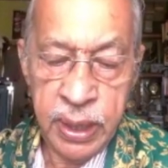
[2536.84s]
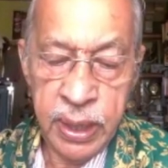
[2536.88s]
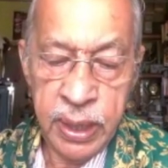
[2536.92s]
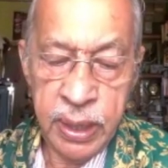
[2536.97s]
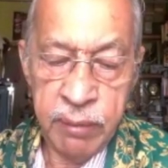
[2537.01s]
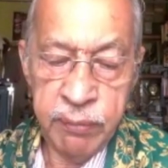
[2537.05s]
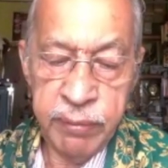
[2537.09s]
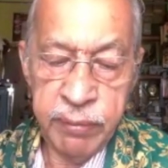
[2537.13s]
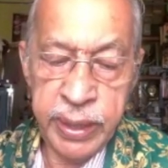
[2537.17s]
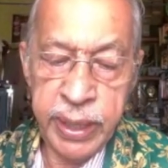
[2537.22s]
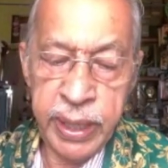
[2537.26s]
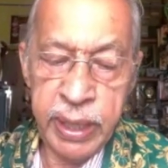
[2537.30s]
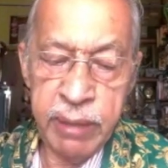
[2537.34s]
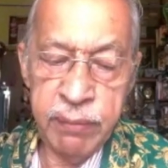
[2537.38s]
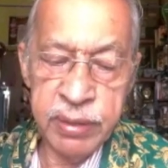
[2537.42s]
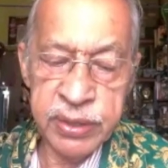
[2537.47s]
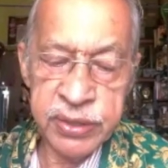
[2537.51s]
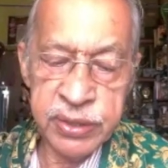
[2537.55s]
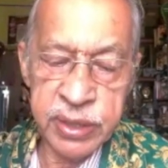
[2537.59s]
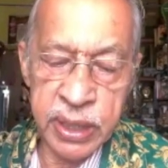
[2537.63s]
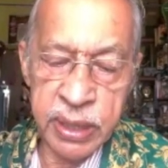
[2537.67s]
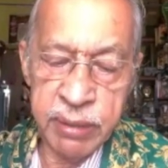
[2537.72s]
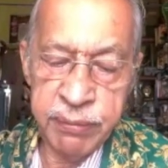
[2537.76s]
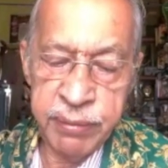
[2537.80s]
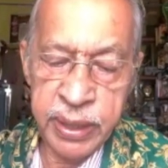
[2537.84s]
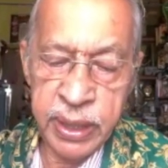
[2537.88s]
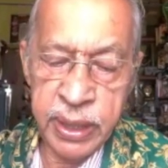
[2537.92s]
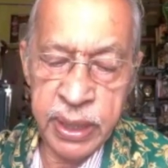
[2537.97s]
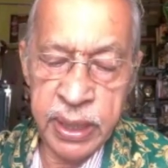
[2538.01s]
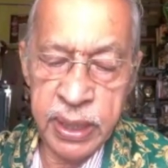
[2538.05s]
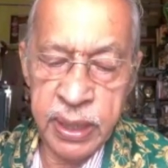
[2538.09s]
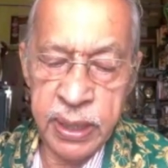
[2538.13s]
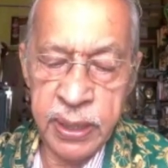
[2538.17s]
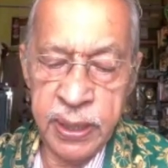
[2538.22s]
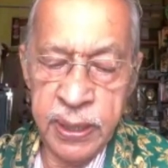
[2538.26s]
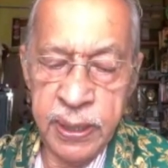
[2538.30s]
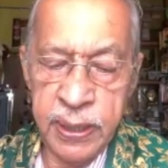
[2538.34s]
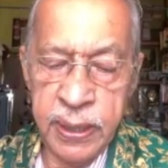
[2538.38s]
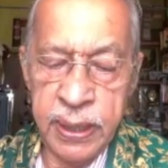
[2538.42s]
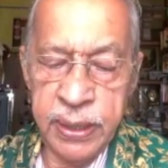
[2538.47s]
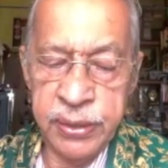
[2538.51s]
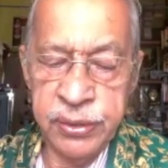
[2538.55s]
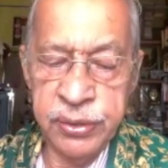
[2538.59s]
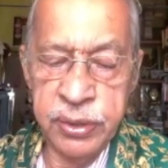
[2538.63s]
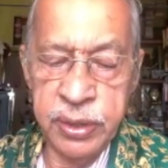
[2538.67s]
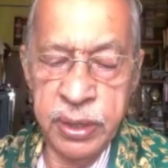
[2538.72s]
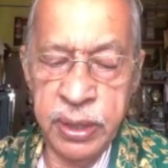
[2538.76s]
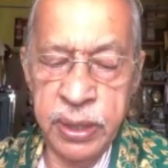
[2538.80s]
when I was serving uh,
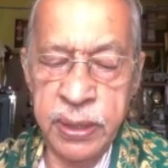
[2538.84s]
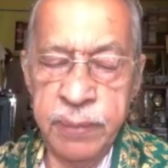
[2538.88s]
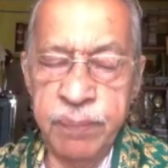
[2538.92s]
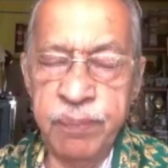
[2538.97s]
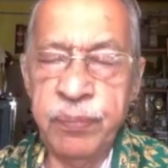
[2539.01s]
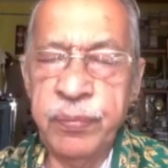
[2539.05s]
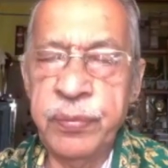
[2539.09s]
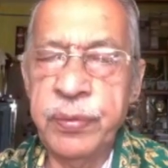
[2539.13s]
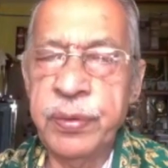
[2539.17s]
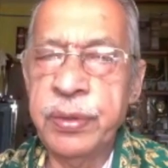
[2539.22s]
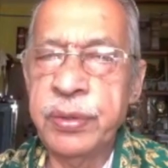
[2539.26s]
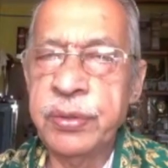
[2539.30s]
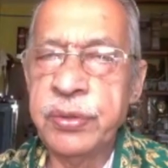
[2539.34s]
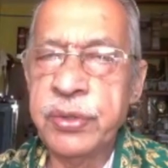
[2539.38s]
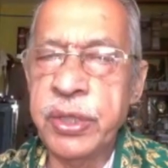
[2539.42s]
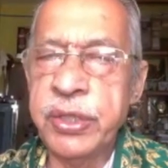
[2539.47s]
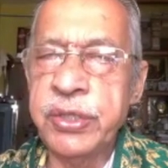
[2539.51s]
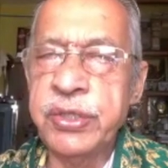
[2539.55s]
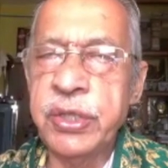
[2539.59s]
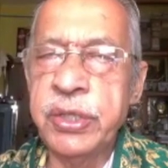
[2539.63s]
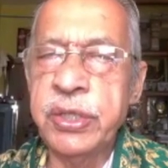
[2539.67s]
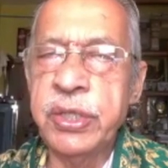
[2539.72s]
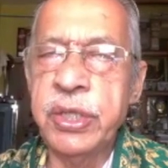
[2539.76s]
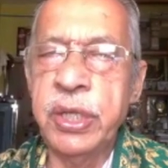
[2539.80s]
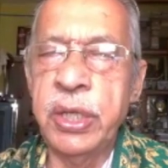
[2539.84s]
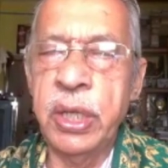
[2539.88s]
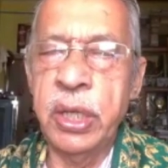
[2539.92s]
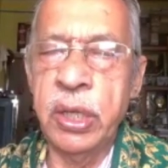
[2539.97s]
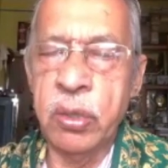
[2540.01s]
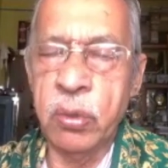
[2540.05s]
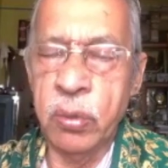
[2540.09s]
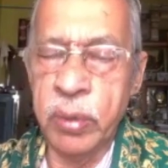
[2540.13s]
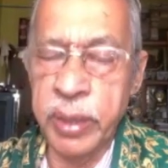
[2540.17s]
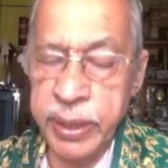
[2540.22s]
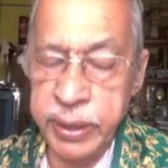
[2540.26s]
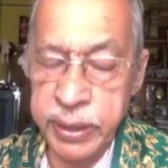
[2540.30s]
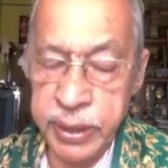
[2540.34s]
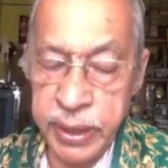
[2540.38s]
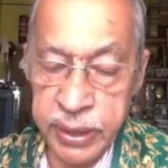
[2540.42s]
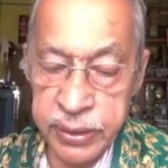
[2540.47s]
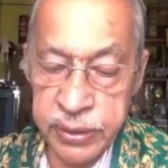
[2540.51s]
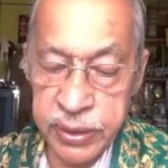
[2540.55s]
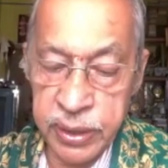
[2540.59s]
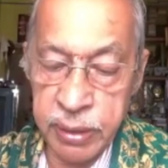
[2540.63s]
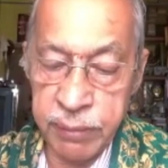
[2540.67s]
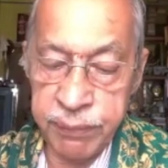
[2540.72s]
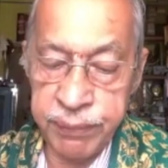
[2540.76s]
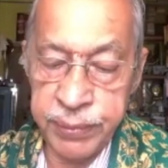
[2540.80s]
as a TTD
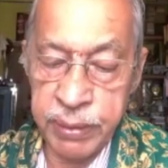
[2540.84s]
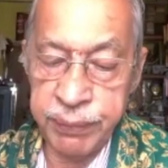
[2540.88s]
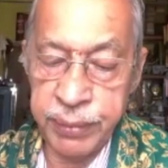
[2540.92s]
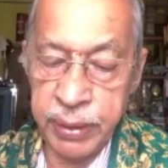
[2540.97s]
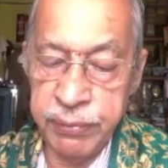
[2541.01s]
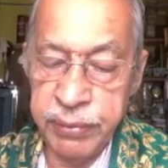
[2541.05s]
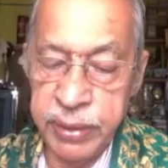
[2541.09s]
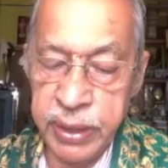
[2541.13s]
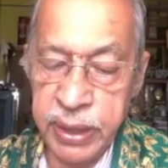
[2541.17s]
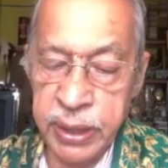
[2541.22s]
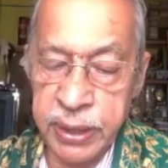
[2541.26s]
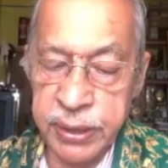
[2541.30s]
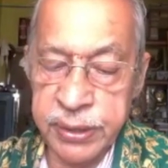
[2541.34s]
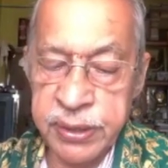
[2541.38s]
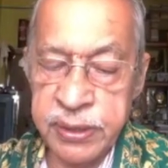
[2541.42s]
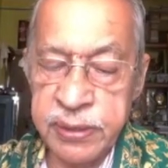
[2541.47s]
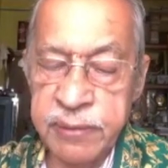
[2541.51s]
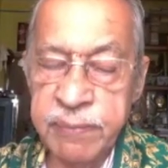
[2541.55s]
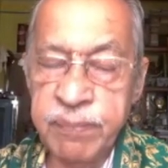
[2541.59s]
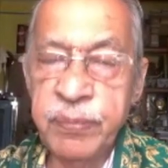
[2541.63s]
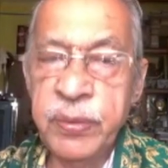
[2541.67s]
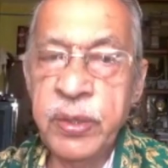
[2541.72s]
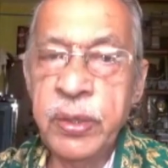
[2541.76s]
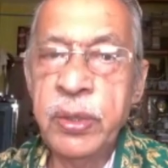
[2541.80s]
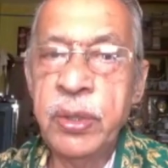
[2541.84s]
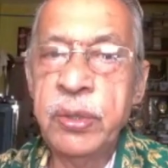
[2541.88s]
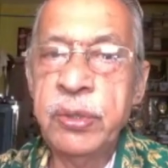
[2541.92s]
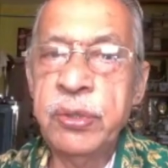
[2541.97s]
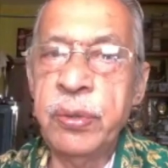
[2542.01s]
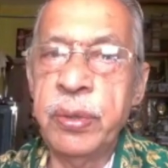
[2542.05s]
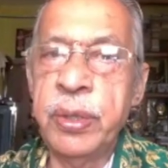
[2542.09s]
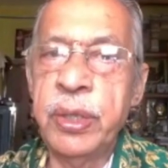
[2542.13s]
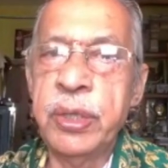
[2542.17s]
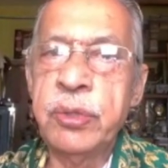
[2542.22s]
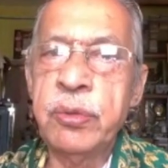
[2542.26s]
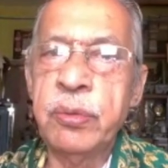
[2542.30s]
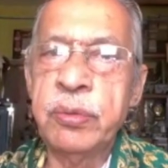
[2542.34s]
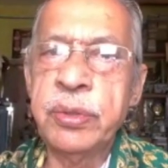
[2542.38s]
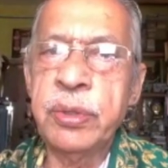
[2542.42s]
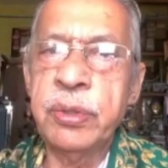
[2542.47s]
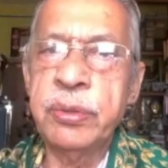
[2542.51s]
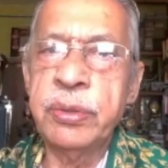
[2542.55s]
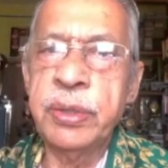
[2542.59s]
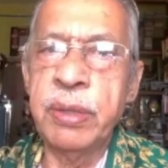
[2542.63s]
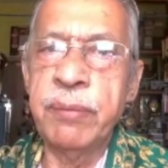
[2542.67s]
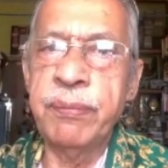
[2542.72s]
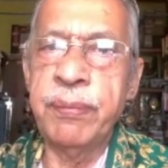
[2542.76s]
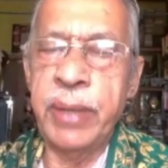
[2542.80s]
coordinator for five years during
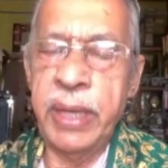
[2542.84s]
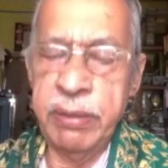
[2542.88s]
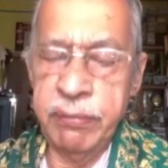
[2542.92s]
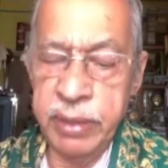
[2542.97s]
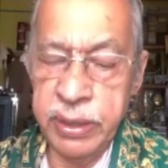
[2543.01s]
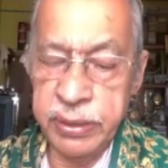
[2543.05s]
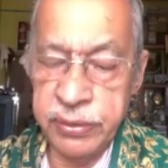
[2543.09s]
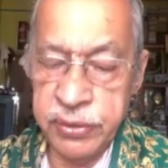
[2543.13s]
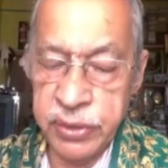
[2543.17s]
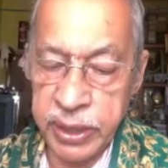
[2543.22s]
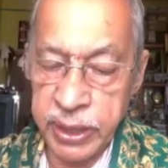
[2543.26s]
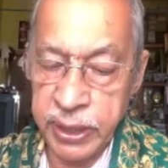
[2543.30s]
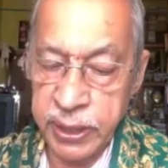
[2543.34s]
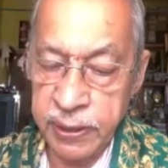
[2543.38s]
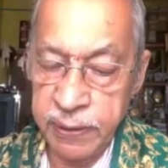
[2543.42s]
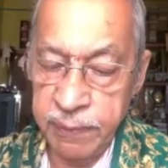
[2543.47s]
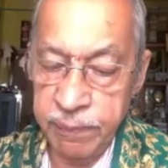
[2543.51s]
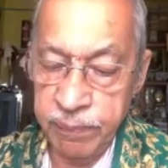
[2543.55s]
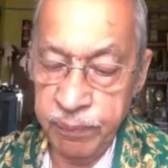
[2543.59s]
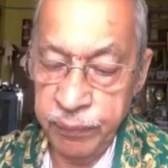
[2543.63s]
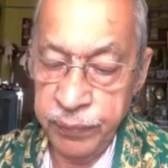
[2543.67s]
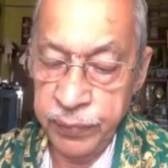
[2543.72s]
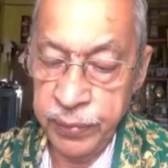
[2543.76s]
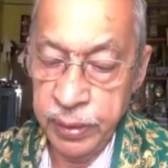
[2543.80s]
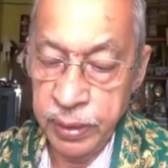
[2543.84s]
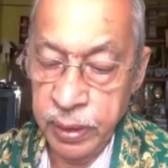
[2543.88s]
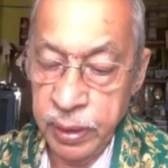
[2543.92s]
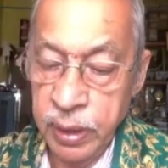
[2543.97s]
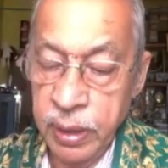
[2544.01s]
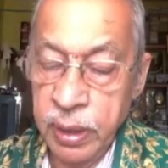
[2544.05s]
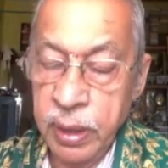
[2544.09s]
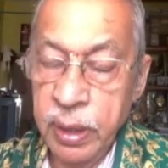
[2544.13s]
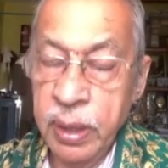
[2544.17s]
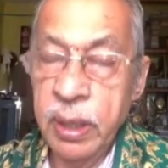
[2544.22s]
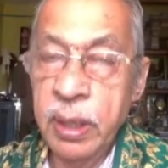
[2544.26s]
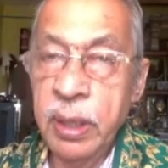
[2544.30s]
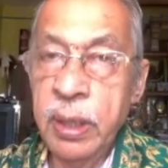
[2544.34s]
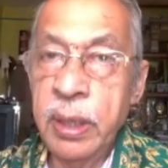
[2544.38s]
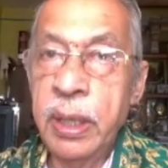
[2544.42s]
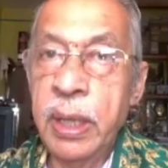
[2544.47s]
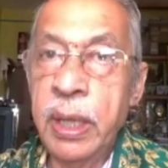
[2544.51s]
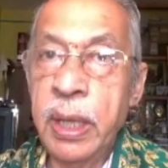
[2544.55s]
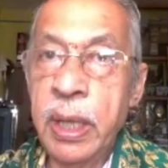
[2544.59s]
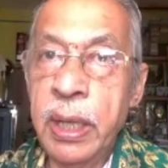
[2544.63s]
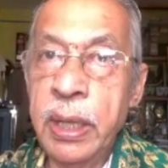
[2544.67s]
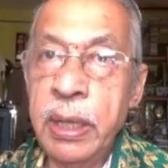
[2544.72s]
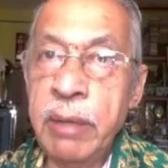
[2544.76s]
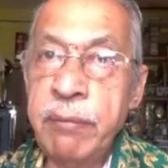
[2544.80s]
2005 and 10.
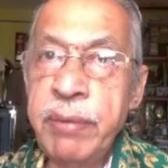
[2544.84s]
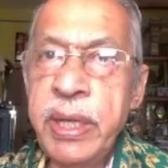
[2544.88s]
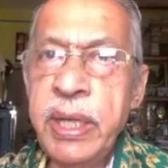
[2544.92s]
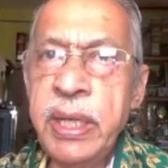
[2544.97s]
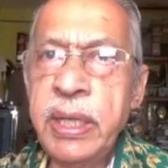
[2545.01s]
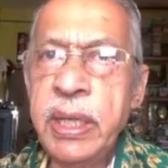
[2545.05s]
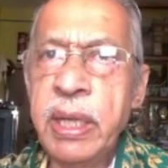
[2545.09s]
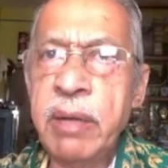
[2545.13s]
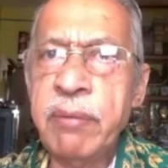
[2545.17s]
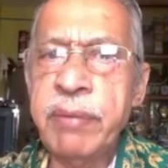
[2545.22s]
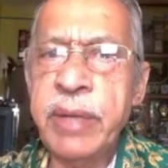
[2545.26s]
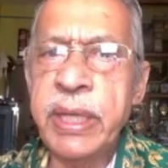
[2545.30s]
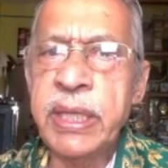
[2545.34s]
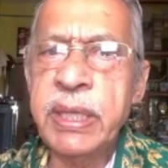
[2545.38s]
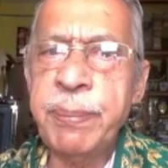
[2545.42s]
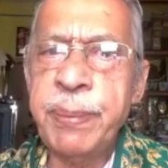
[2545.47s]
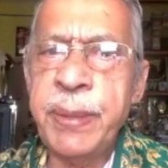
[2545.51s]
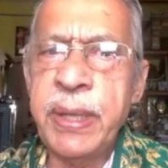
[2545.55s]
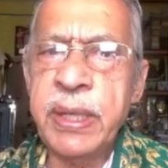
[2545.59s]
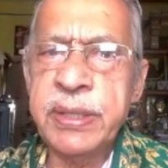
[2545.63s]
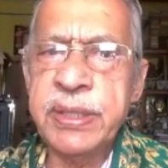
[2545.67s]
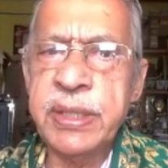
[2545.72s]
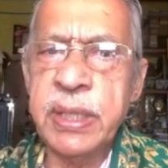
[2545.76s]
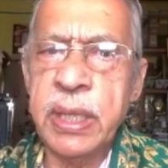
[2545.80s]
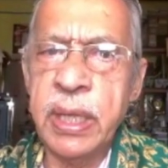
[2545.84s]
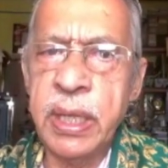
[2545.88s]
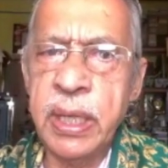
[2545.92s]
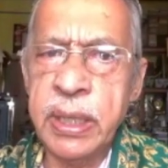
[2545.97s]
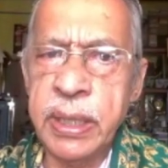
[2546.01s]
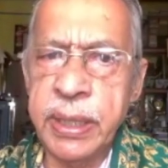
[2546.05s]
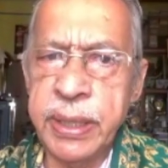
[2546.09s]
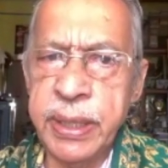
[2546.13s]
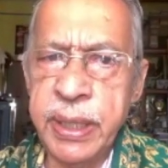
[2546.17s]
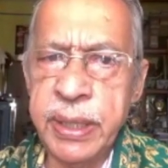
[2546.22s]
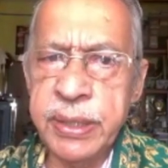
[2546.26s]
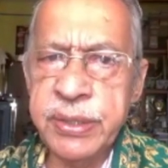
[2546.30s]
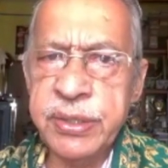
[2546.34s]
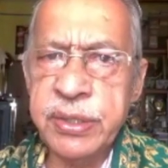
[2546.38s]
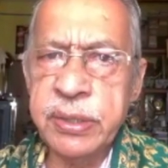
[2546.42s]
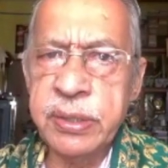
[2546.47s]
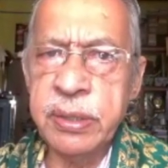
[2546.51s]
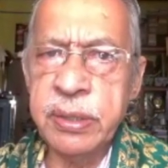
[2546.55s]
Every year, Veda Patshala conducts